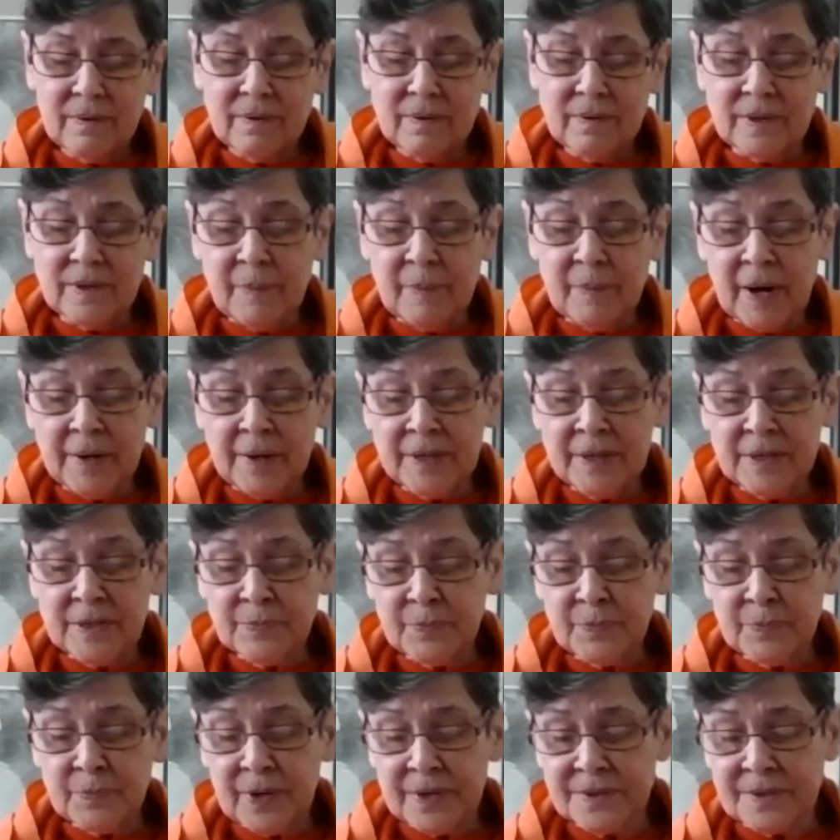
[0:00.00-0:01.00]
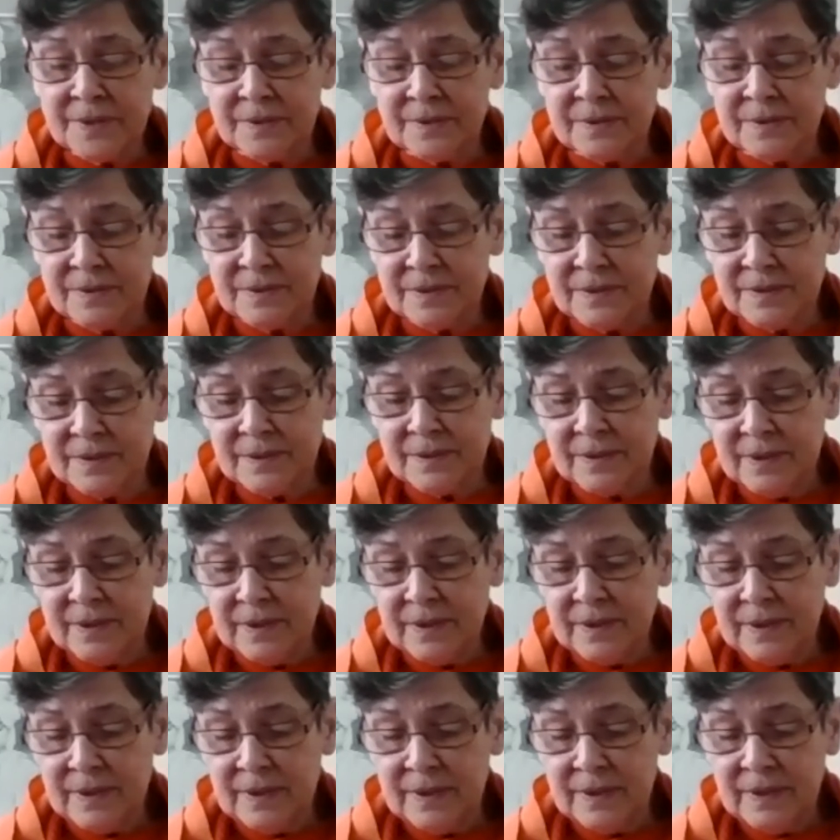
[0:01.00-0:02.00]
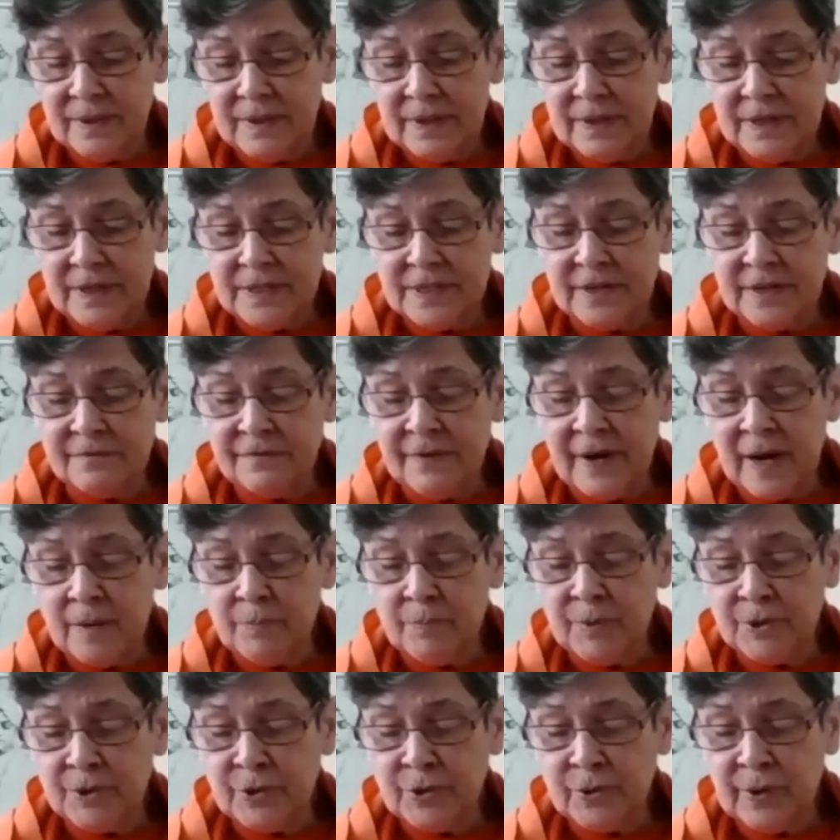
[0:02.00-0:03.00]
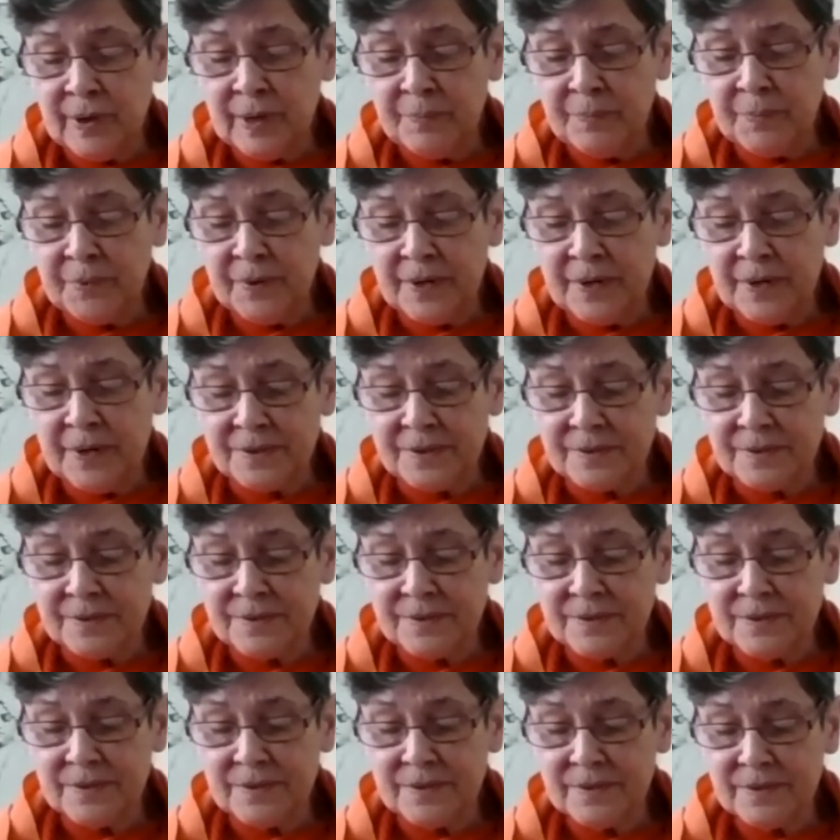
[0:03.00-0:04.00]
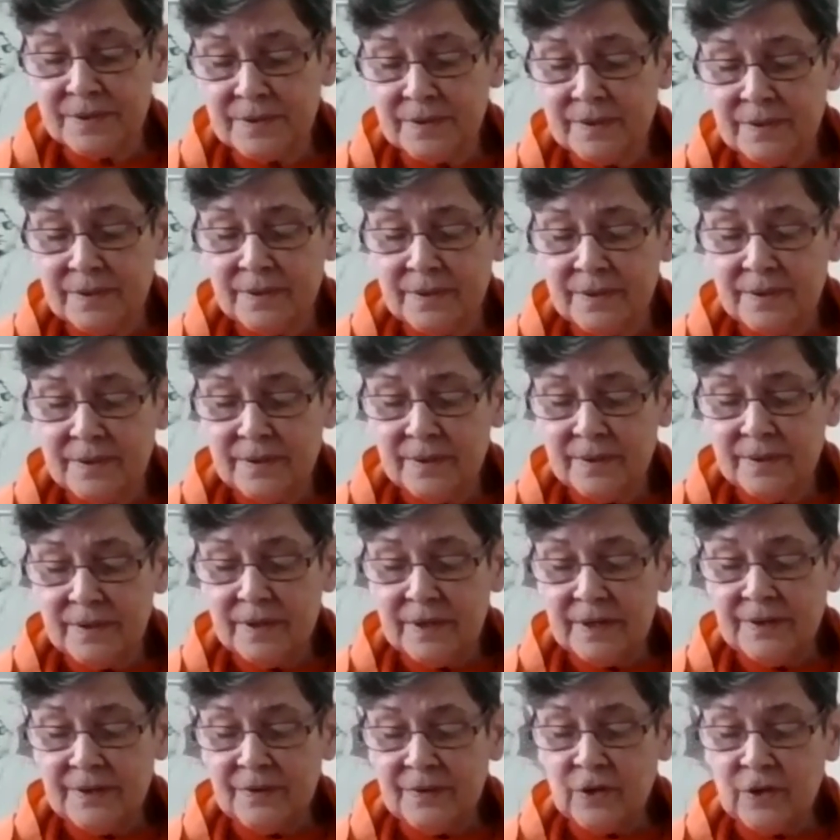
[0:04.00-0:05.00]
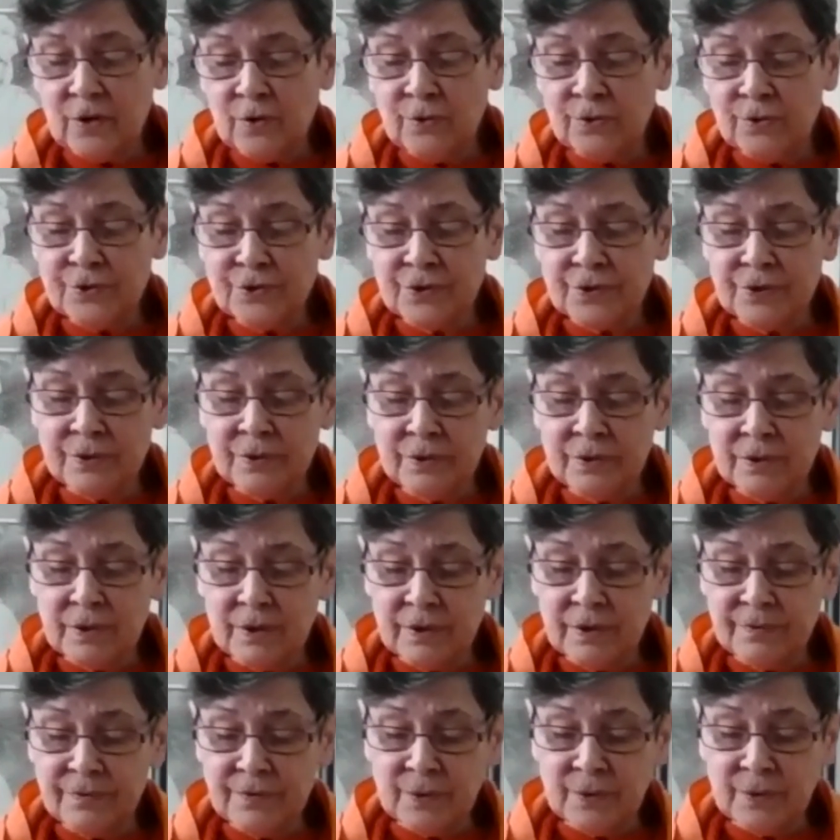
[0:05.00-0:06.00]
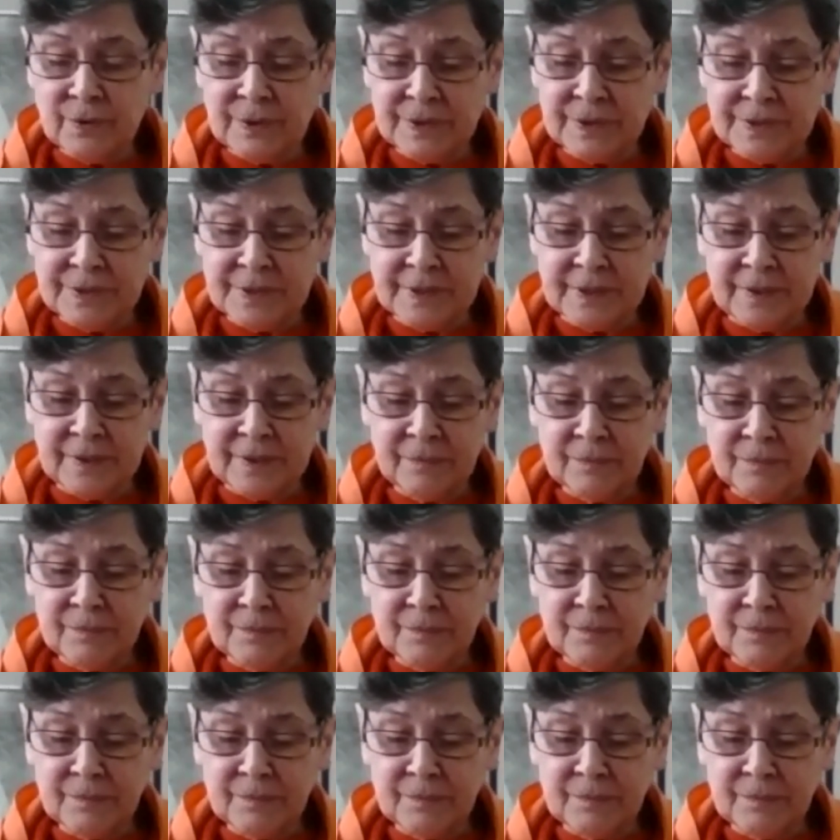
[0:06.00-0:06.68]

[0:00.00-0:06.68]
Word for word: The body's presence is a vibratory presence in the ocean of unity.